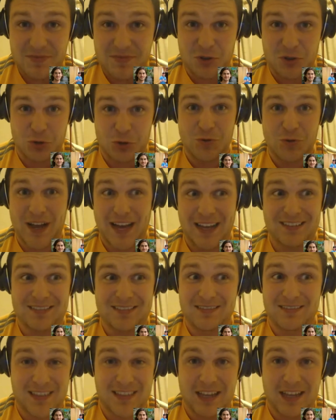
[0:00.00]
through that
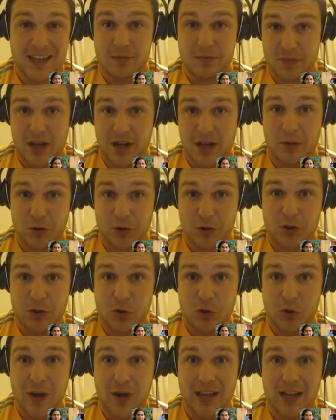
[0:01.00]
I'm going to do
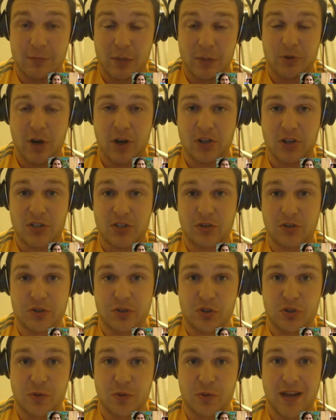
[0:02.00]
well, and my product's going to
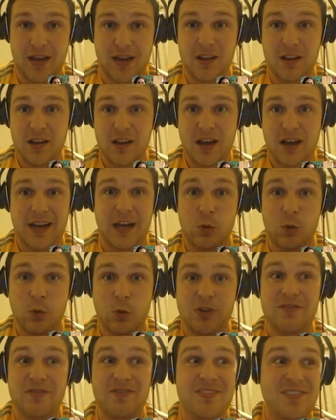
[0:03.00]
do well. And I
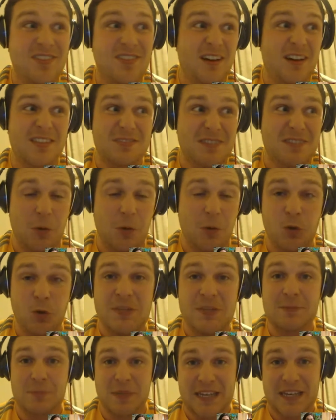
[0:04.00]
wouldn't be
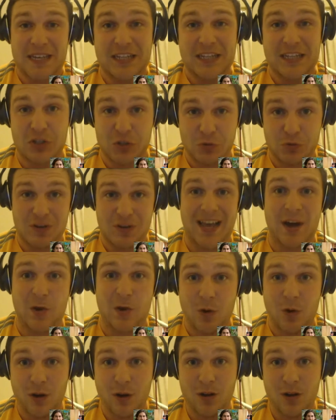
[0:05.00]
speaking to you
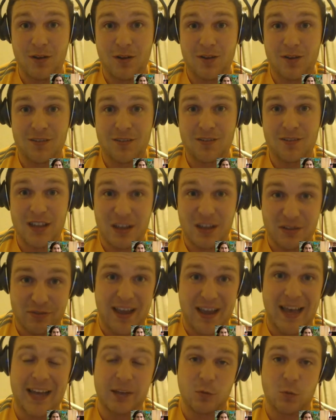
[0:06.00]
now if I
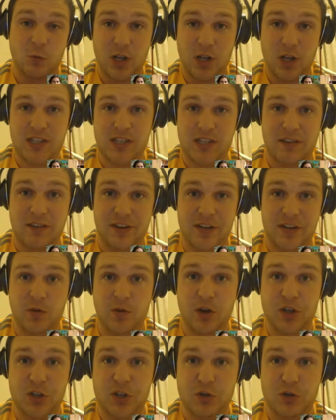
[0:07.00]
hadn't watched that video
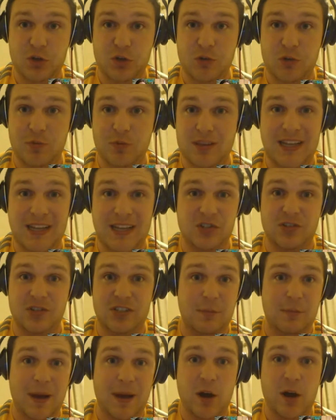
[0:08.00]
on YouTube. And that's just
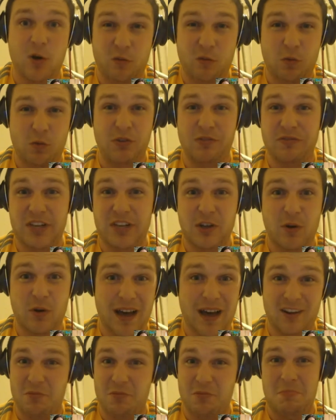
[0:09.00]
the power of one video
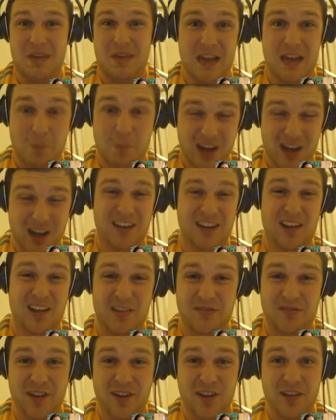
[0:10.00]
had on me and my life,
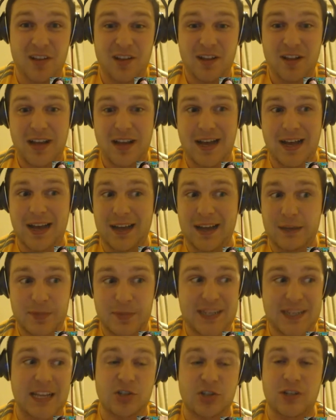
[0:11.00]
and the
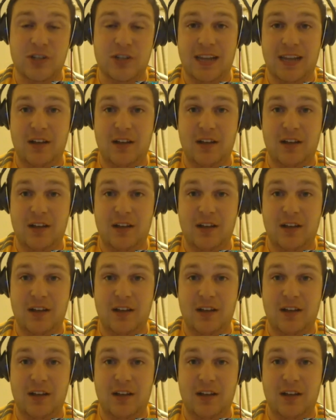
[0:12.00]
potential